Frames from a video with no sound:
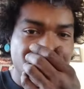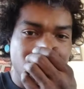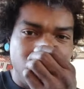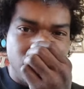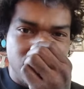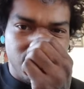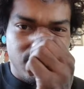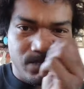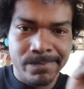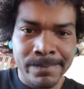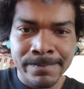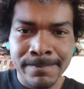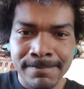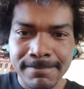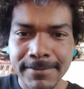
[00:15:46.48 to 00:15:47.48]

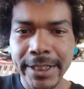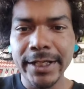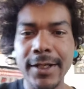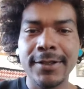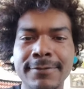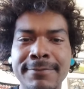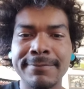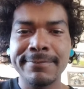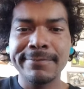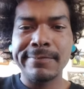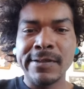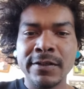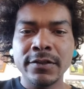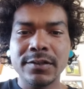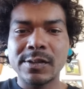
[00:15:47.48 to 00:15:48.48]
um, yeah.
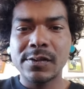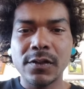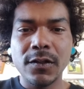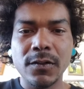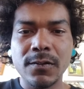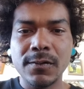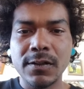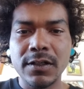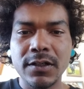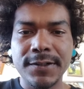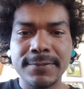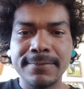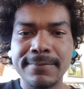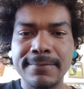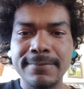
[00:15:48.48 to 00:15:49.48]
So,
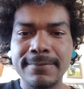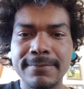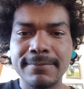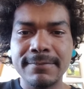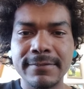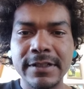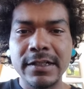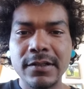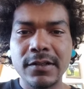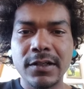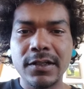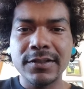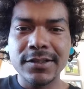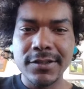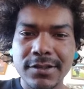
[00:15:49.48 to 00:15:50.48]
um,
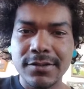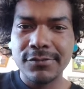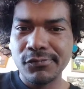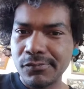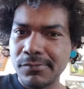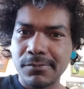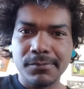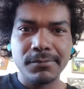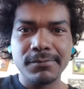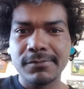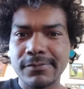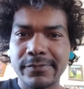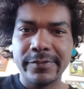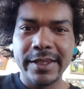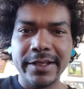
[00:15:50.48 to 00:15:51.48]
I'll
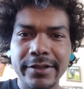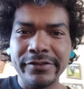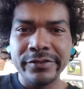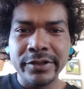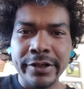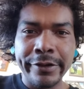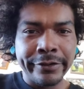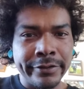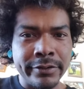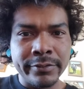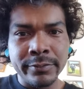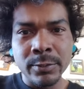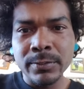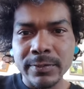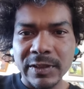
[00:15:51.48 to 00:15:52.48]
think of
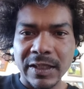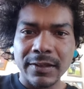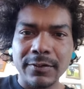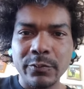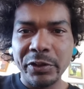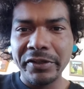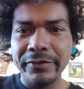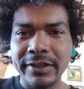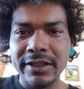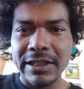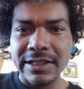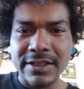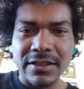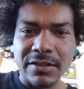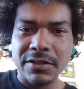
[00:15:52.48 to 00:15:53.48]
another weaving
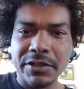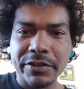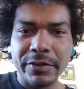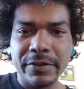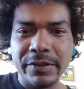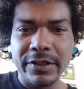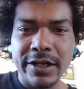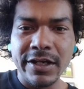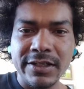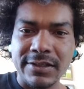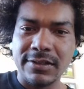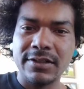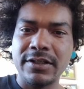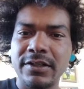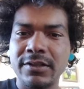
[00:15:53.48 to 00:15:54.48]
lesson to show you guys,
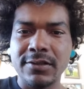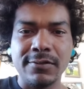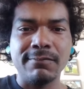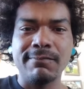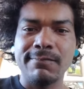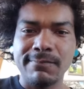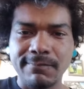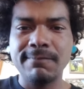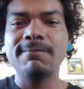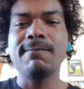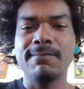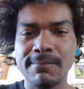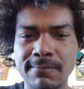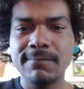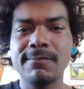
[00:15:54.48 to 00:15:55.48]
and I'll,
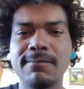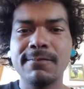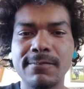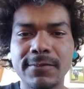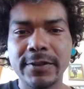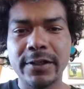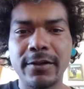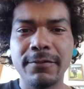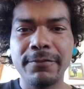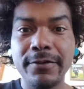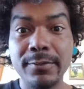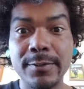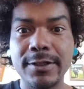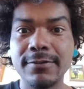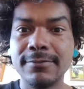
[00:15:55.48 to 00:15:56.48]
I'll
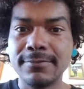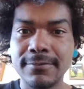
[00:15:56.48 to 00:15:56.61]
film it.